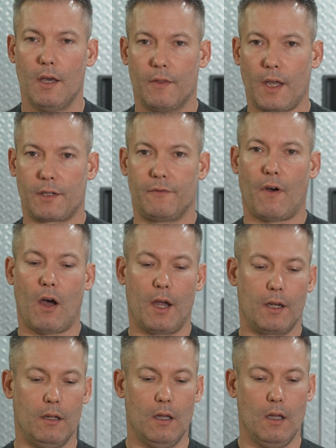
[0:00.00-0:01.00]
that's
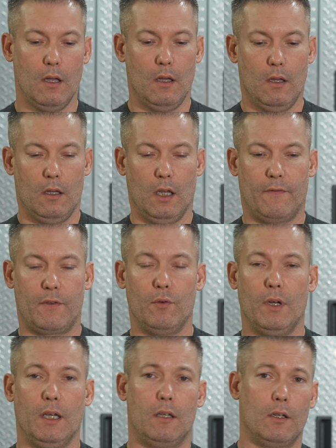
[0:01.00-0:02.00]
fine. If
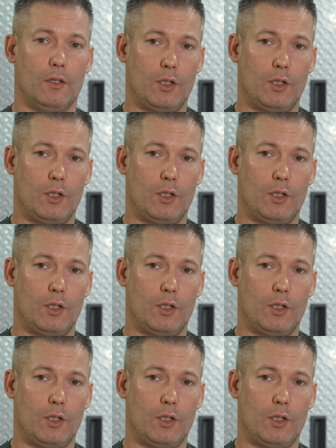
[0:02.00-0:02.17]
you need to